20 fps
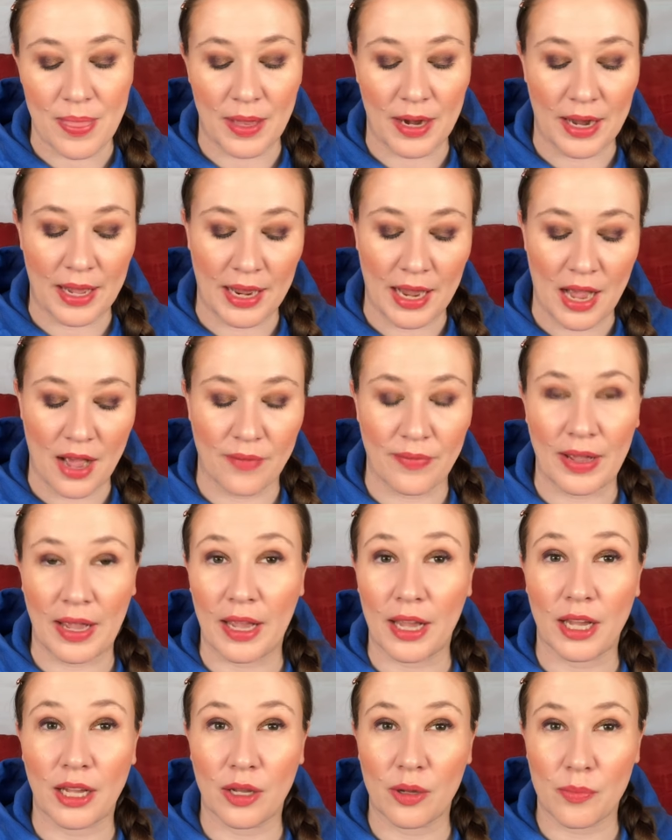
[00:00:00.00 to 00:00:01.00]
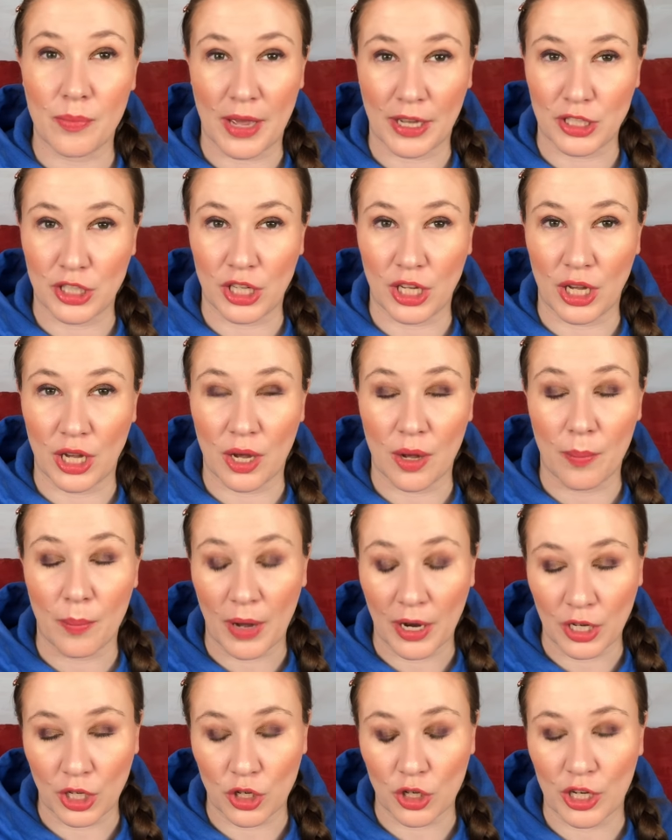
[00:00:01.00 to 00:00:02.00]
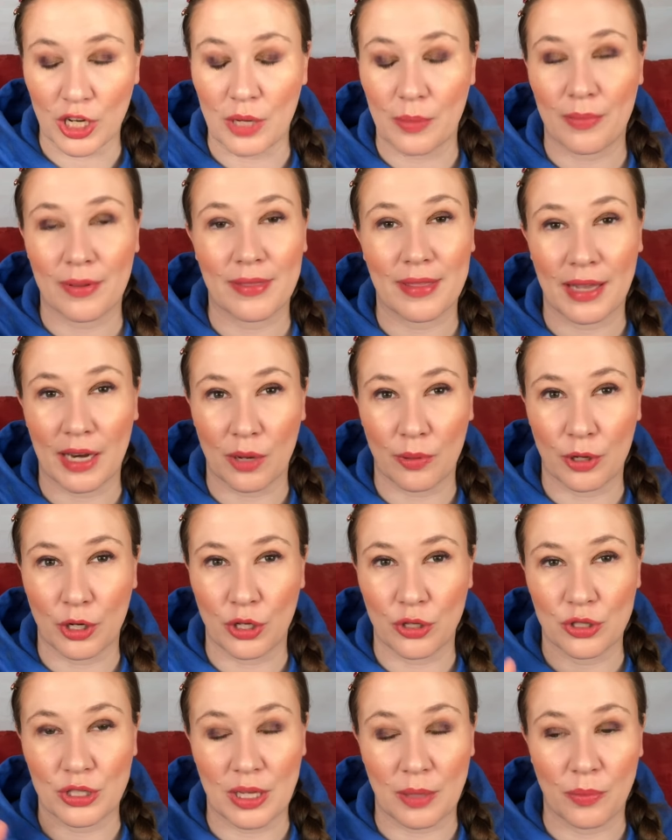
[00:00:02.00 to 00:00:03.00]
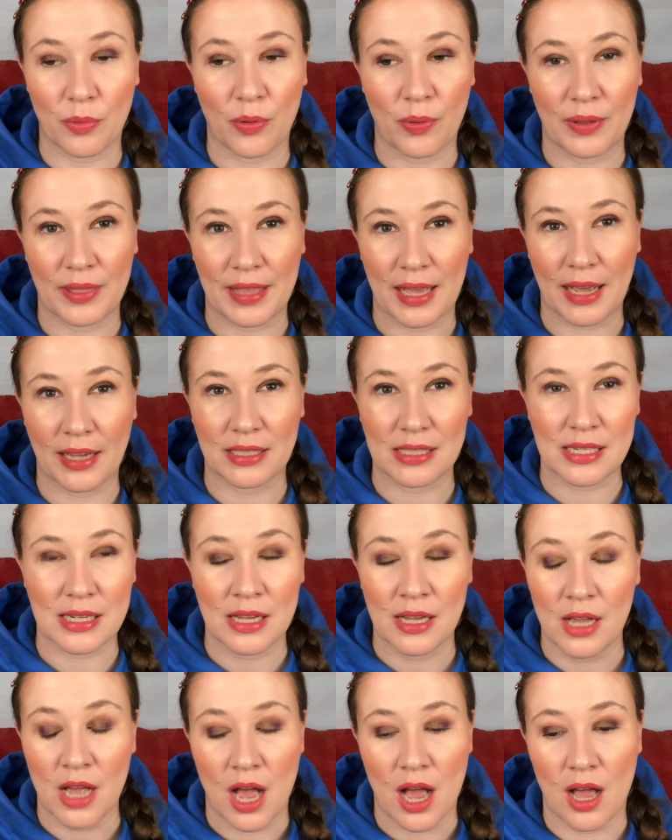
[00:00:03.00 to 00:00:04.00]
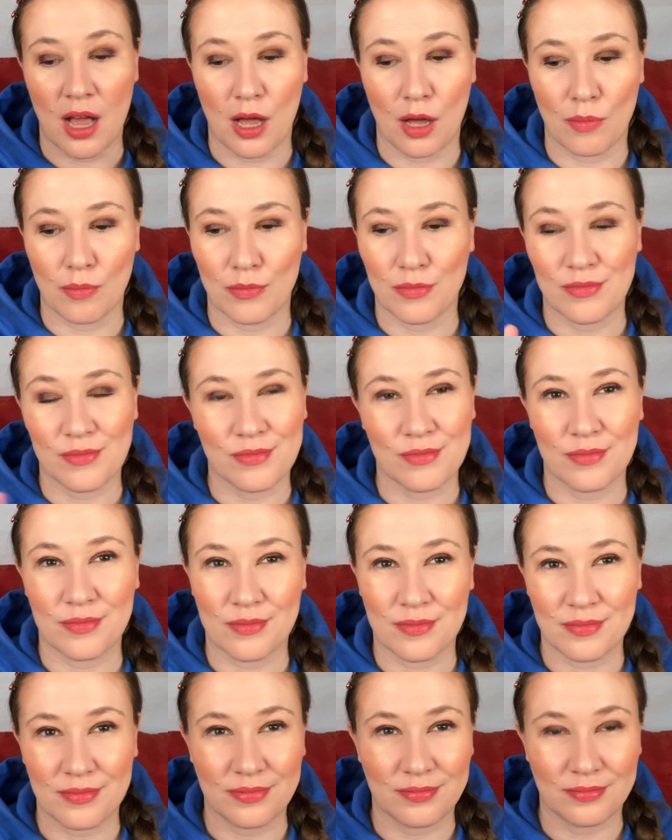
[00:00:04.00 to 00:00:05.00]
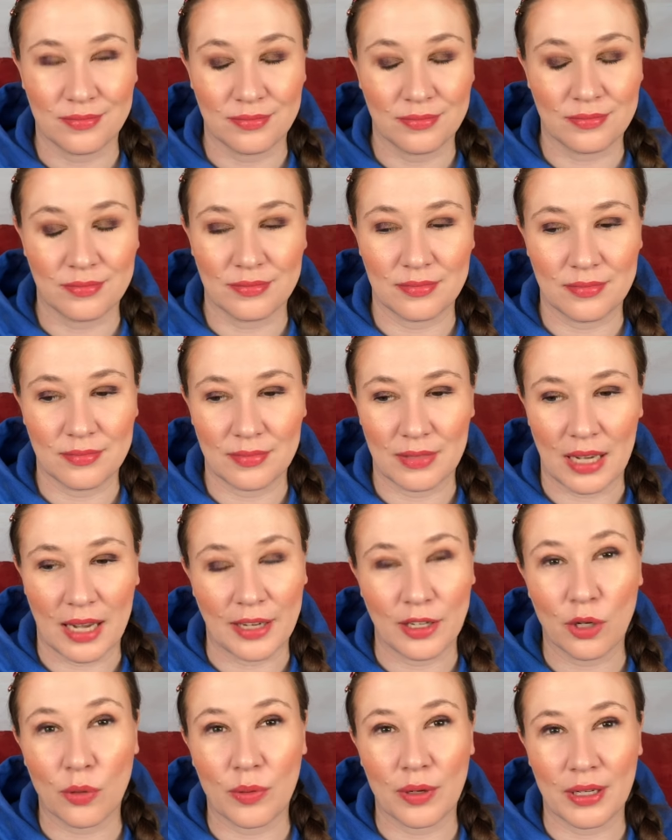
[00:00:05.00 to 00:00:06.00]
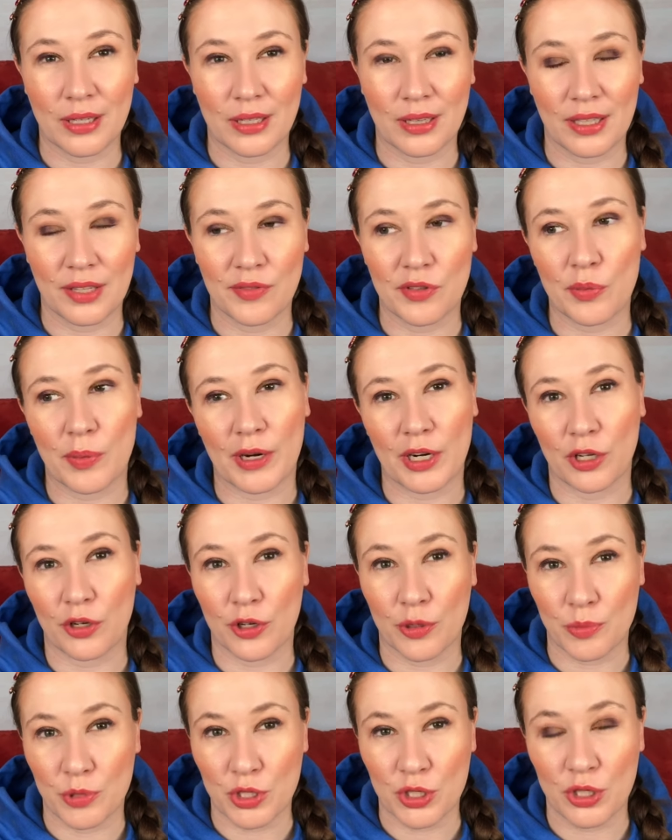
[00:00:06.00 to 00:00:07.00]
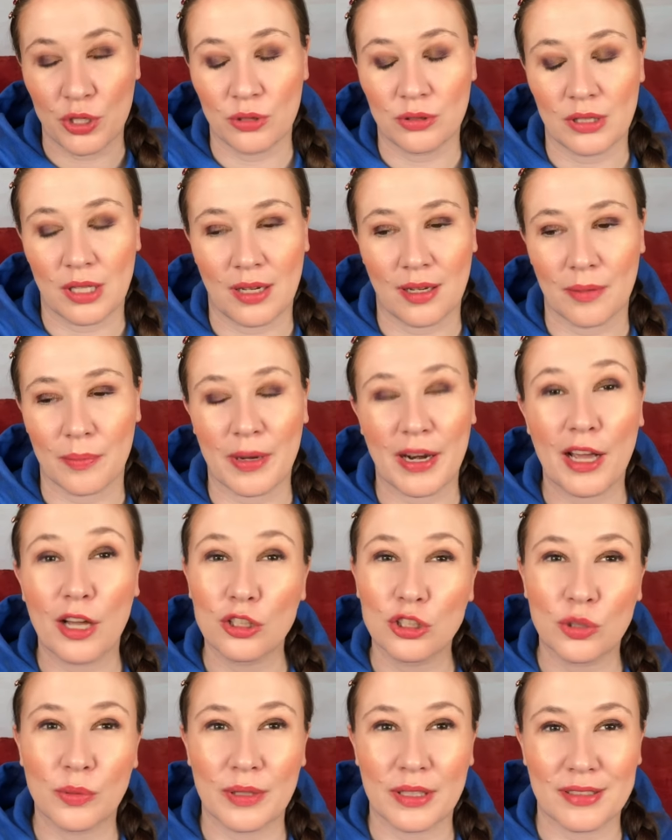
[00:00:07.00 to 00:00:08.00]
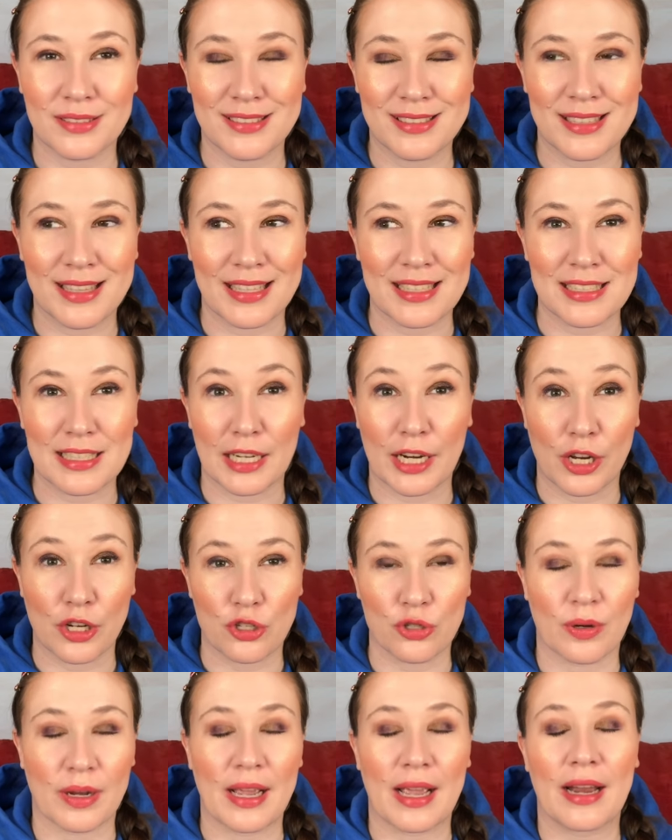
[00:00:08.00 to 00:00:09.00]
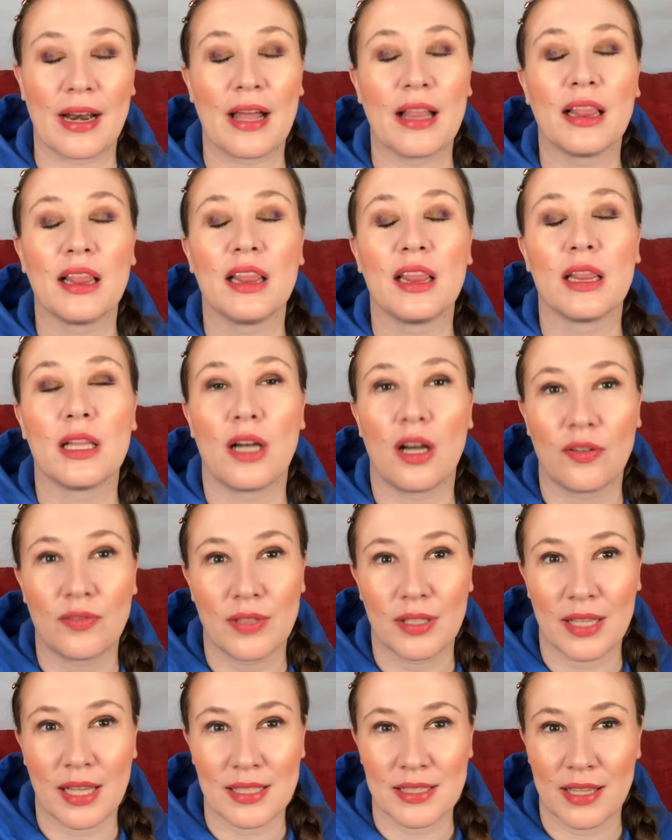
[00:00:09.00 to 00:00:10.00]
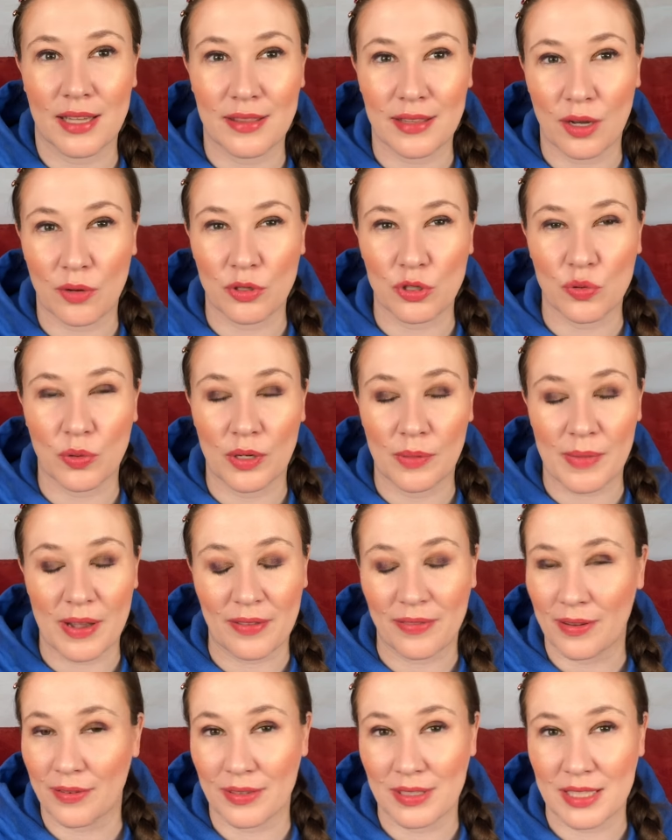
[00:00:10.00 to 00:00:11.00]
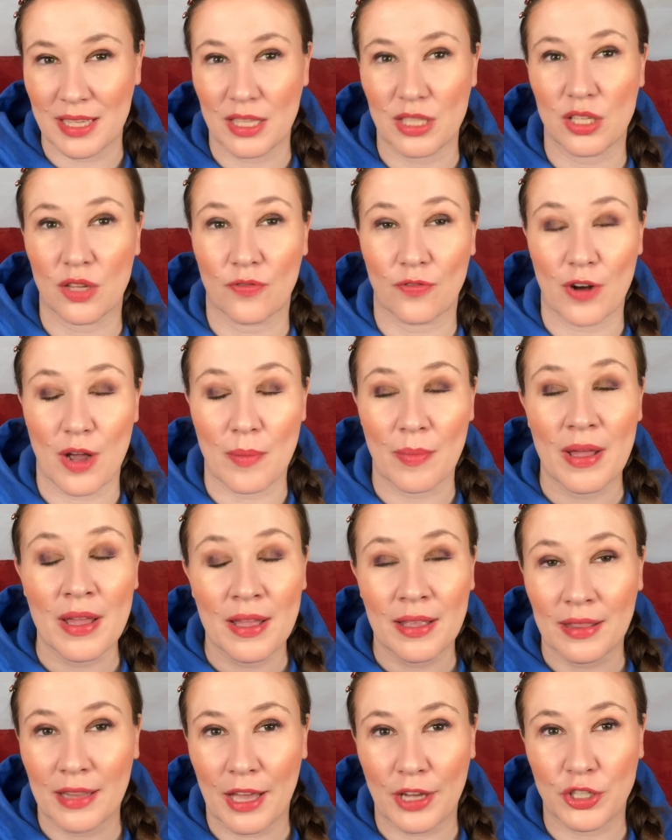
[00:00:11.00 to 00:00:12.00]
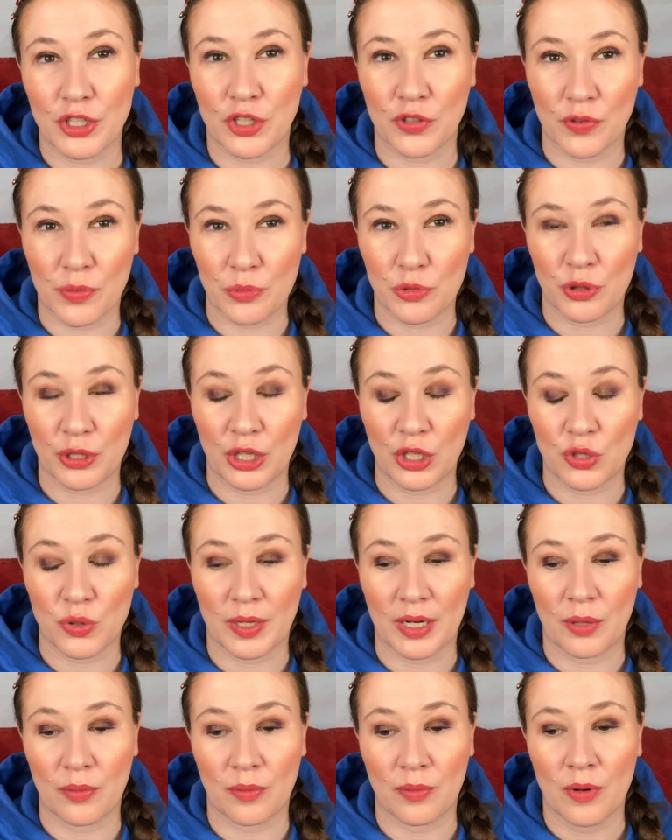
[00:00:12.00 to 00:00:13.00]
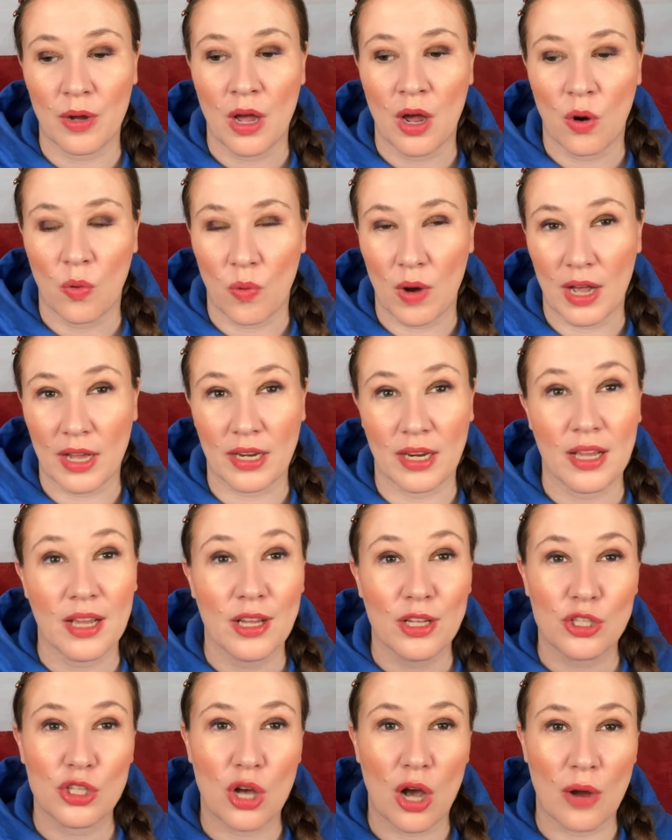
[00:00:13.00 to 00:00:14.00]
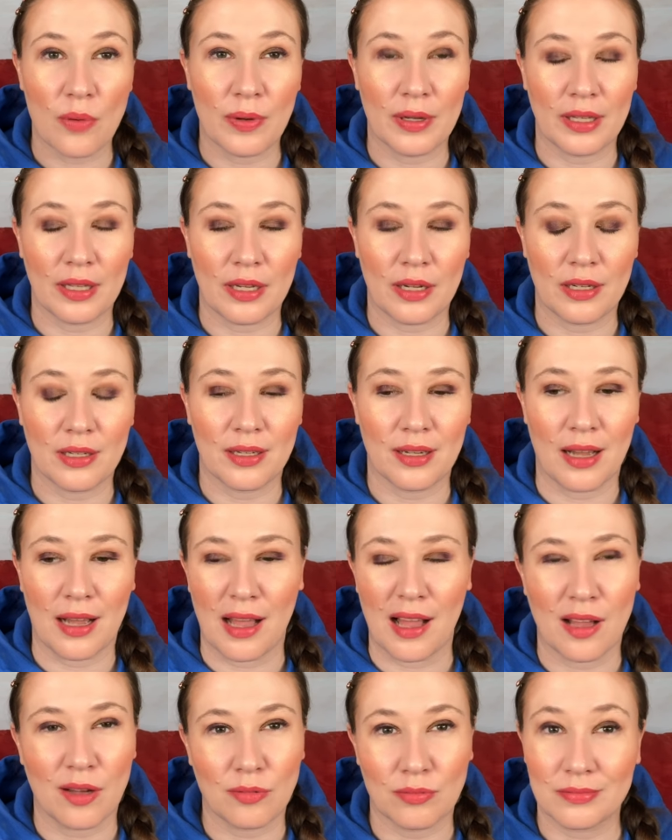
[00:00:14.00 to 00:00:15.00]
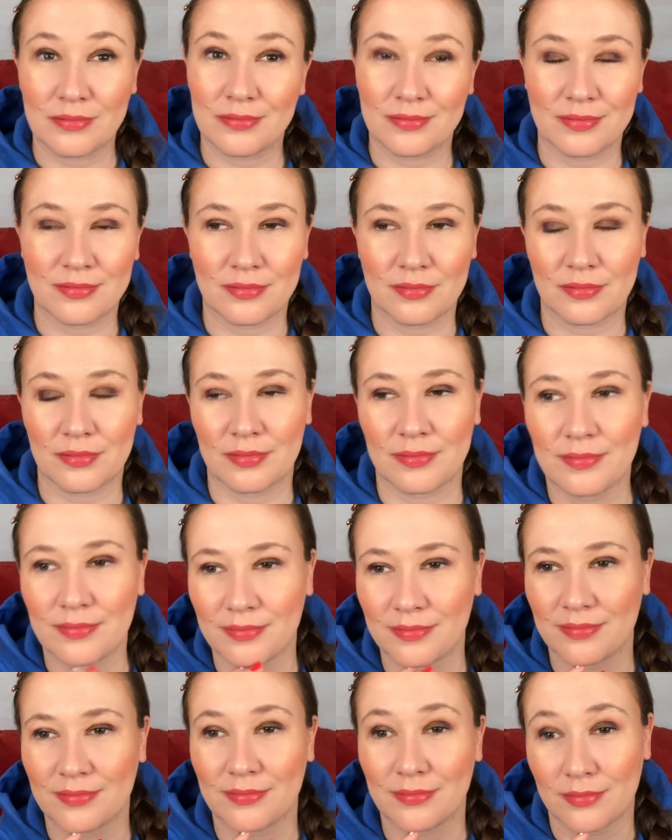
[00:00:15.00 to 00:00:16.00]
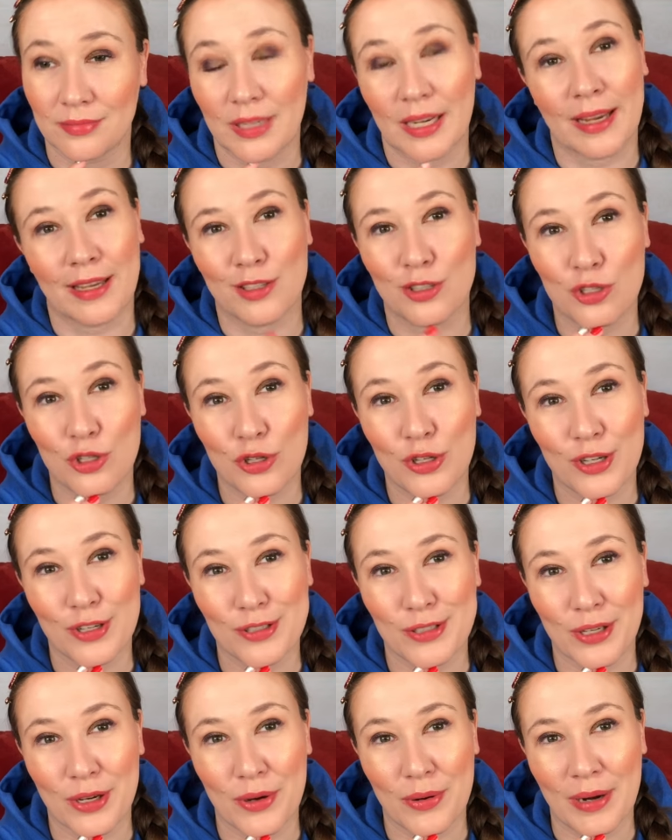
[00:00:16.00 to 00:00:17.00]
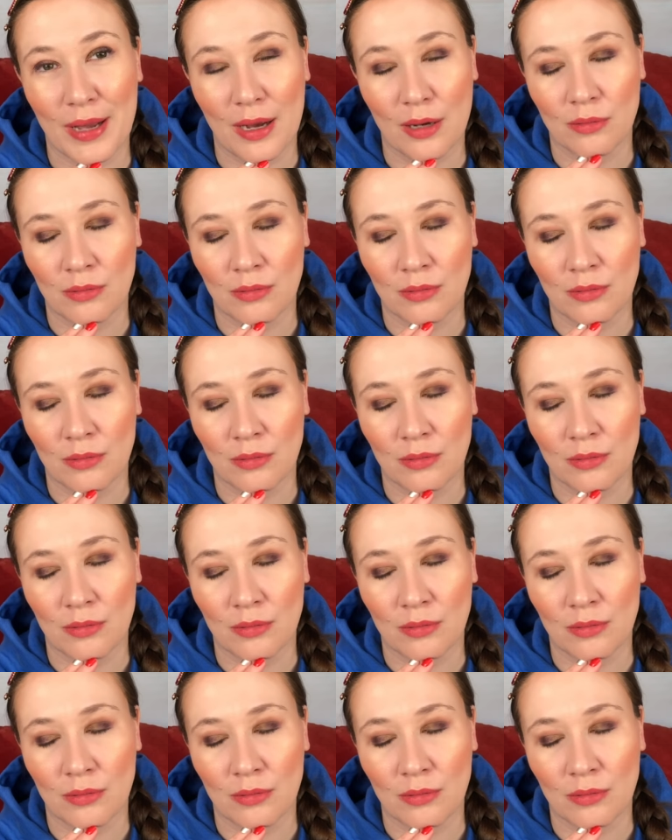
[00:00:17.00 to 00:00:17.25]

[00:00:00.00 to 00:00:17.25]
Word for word: then I have a matching body cream that I want to use up with that. Um, I don't want to leave the body creams too long, but I also want things that I enjoy. And I loved that scent. That was one of my favorite scents from last year from 2021. So I really, I guess two years ago now.